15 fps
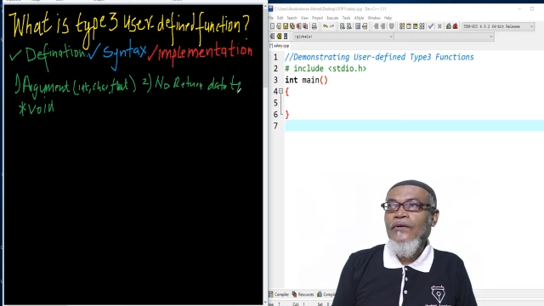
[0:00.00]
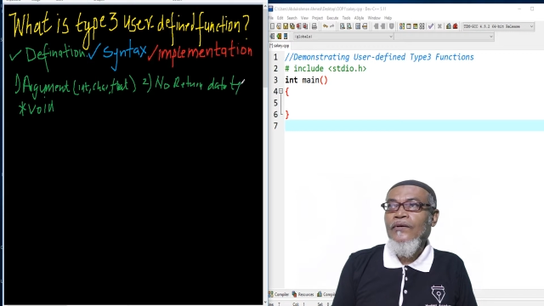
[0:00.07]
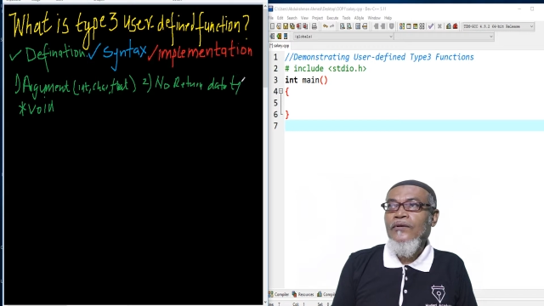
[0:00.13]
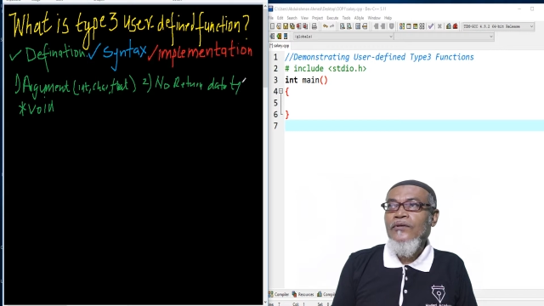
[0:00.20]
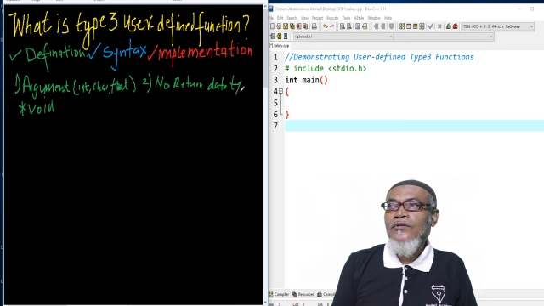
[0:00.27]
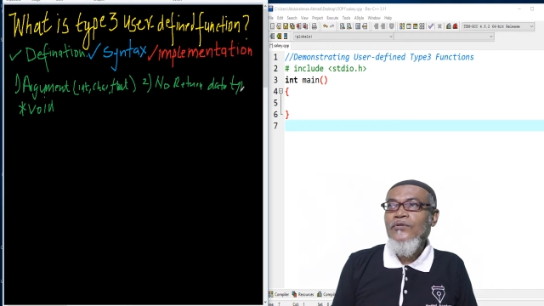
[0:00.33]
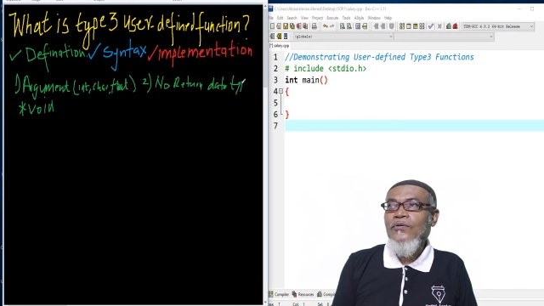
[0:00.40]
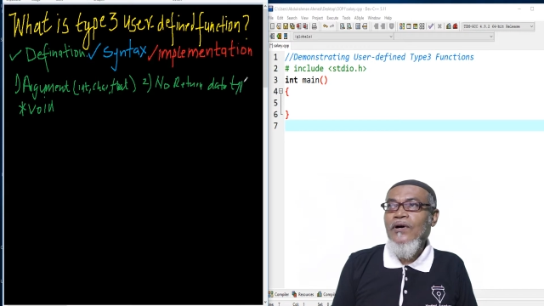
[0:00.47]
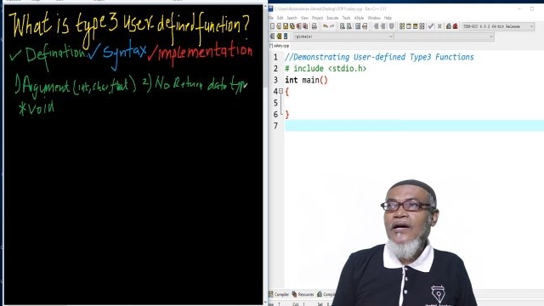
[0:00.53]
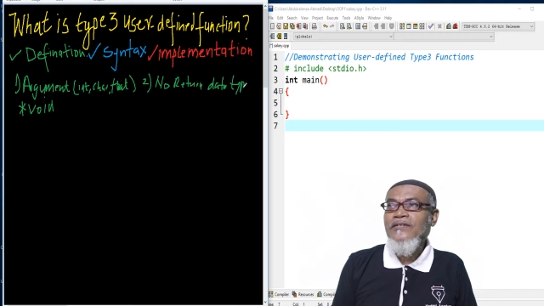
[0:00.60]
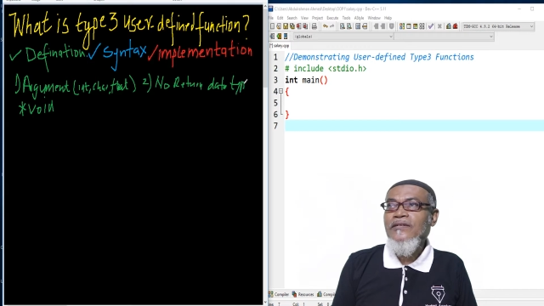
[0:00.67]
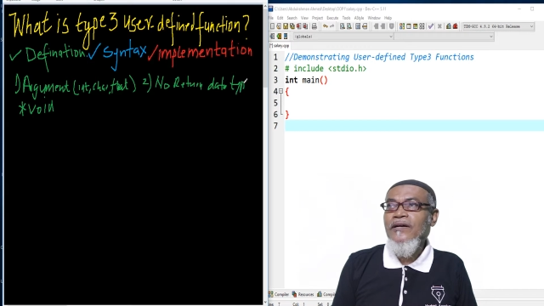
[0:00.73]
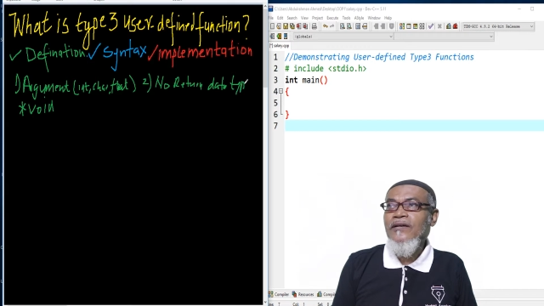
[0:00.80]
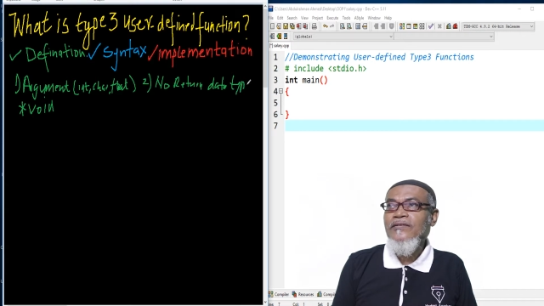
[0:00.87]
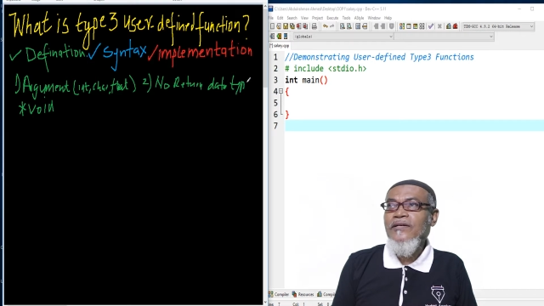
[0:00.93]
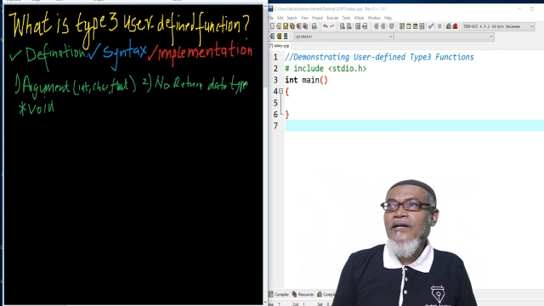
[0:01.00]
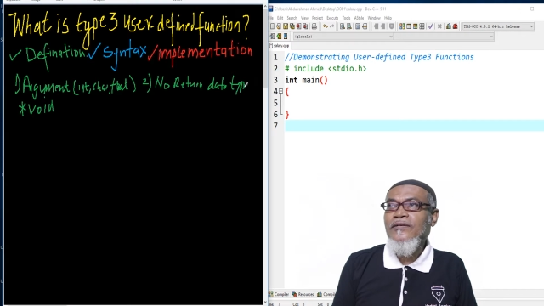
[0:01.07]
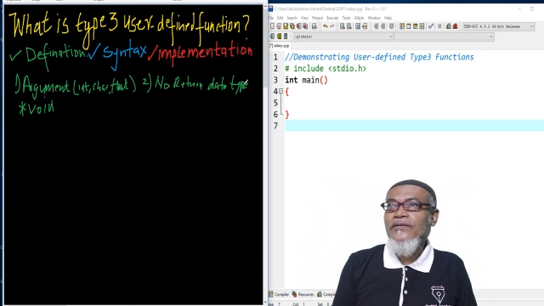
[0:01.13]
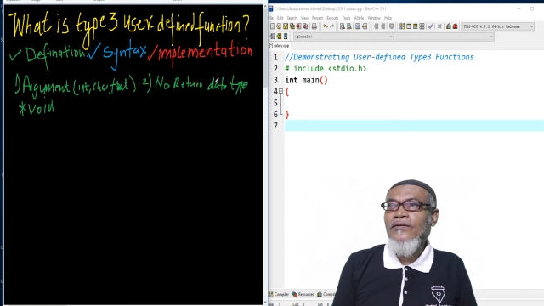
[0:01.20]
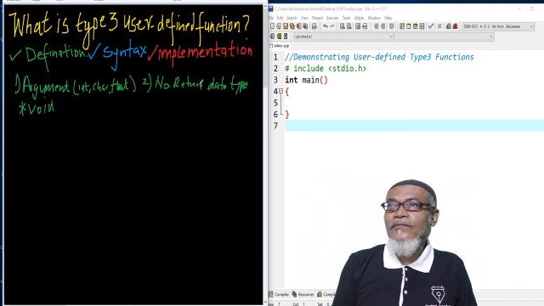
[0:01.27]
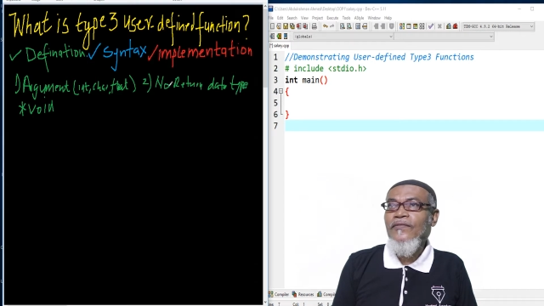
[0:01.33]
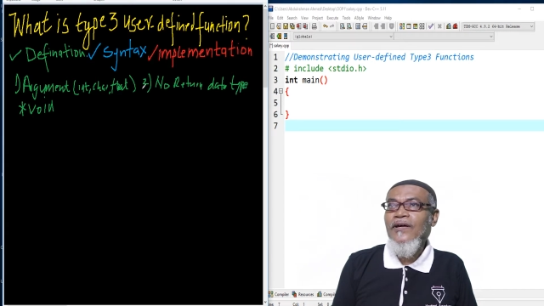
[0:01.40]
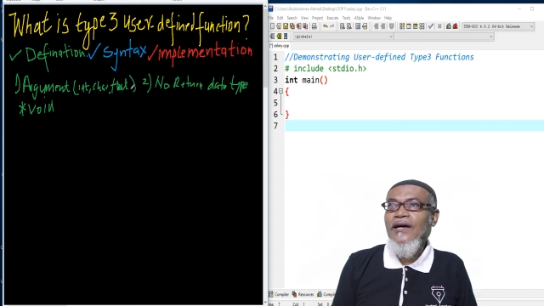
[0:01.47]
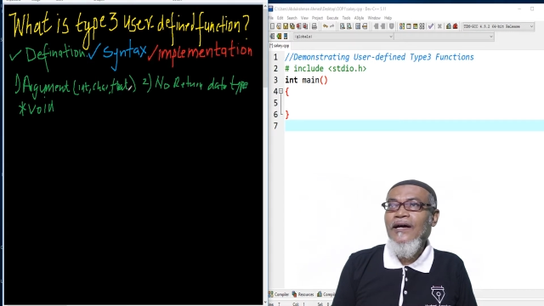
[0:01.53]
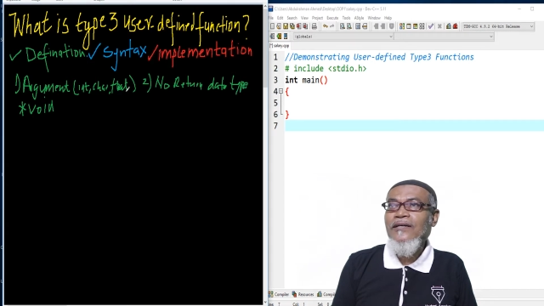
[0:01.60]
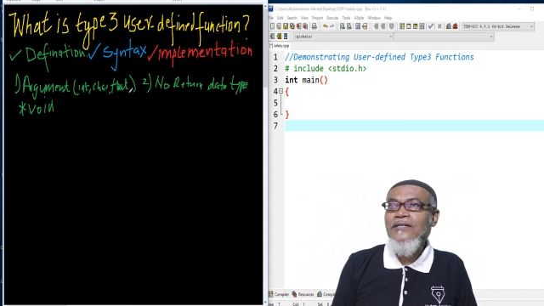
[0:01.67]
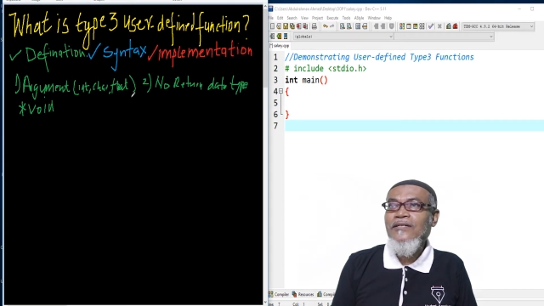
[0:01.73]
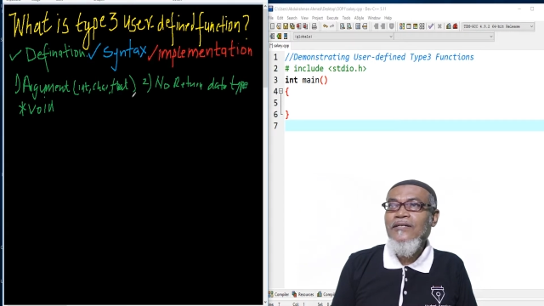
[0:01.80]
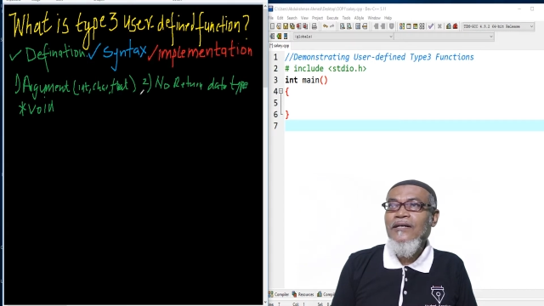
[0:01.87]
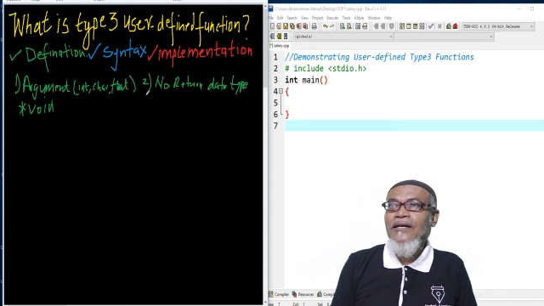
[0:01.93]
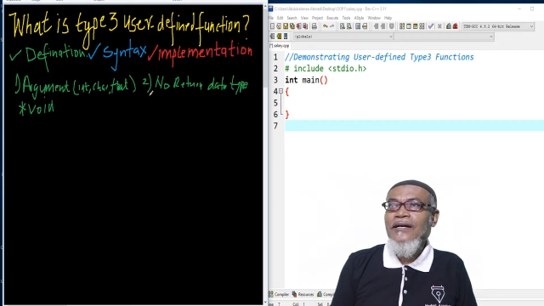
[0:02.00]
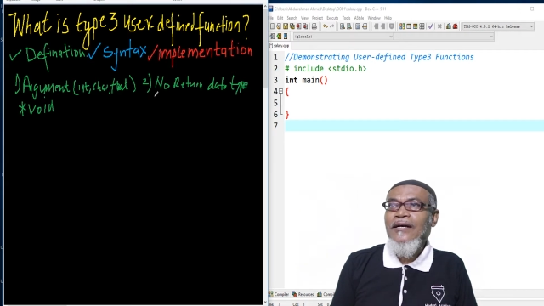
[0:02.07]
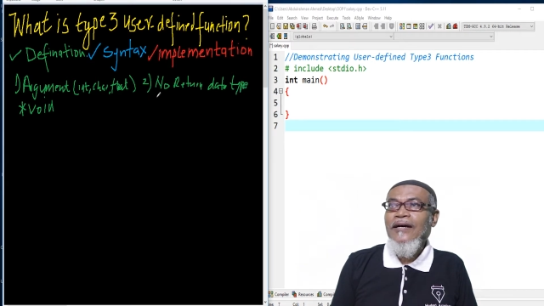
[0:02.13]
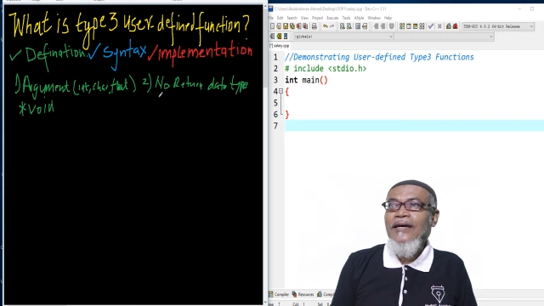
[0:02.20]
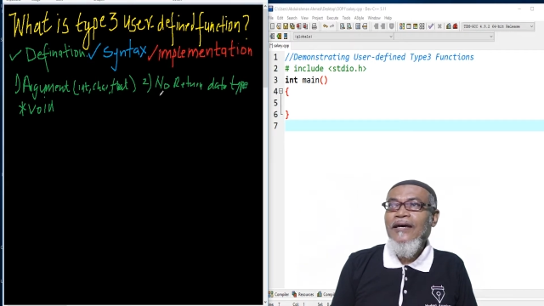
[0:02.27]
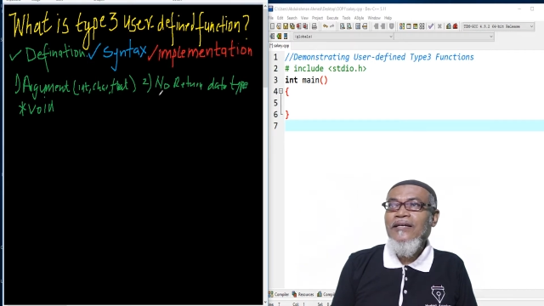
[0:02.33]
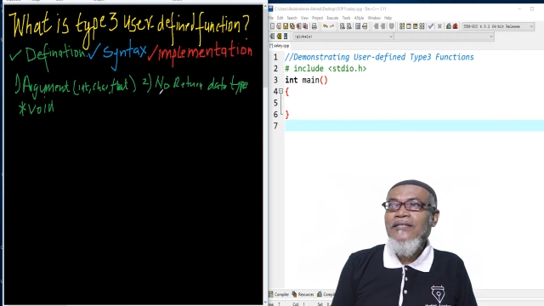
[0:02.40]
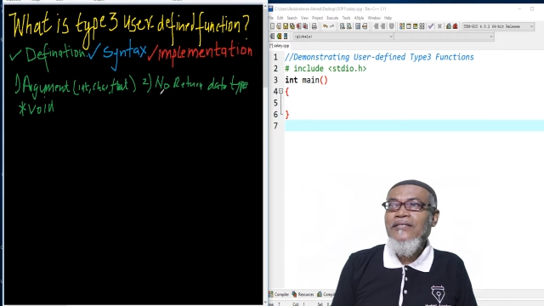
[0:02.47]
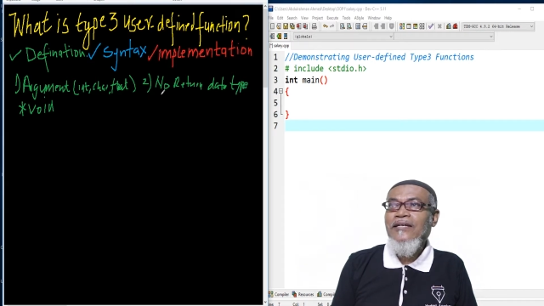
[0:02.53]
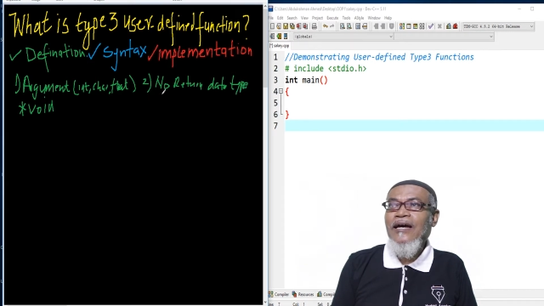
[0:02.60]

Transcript: So as a result of that, it